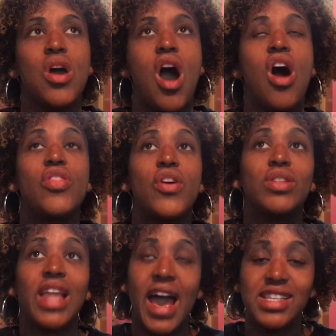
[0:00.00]
although
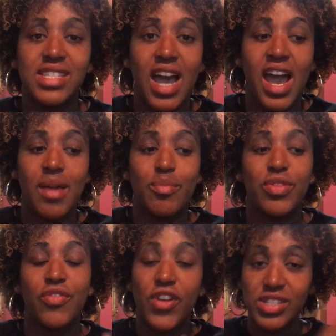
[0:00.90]

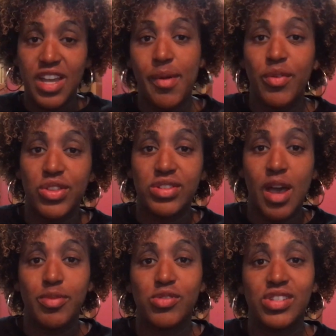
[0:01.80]
the first time I went through
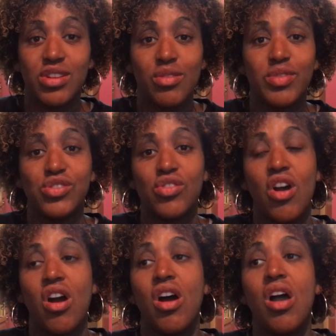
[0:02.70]
topical steroid
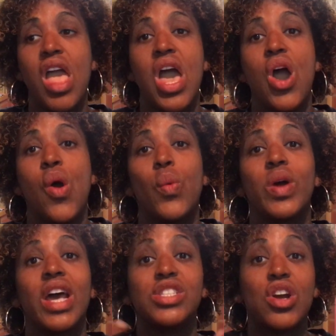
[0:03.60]
withdrawal,
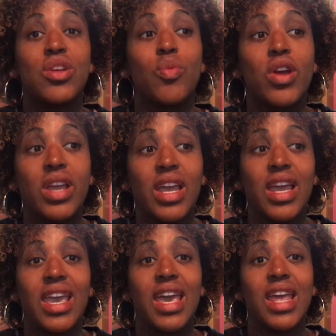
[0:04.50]
when I started working
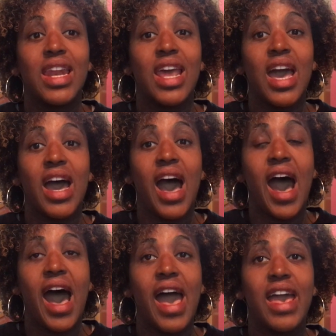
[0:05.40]
again,
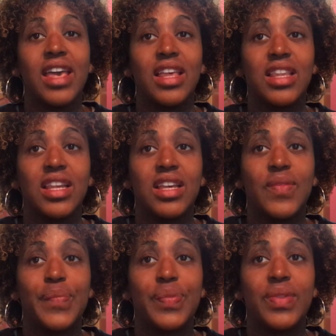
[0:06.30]
I
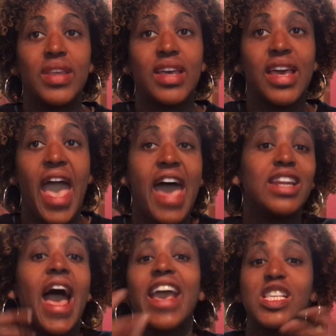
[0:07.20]

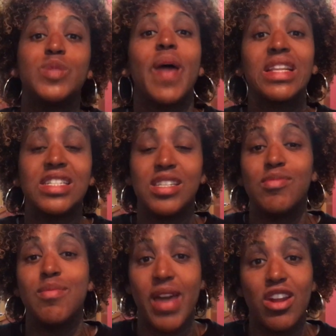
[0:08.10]
expected to
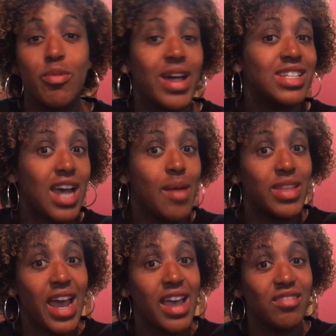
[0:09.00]
be better by the time
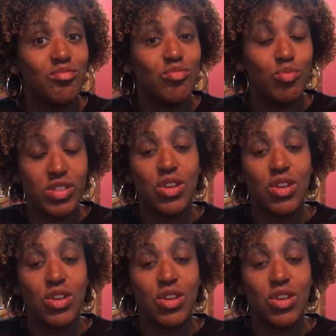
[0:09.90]
that I was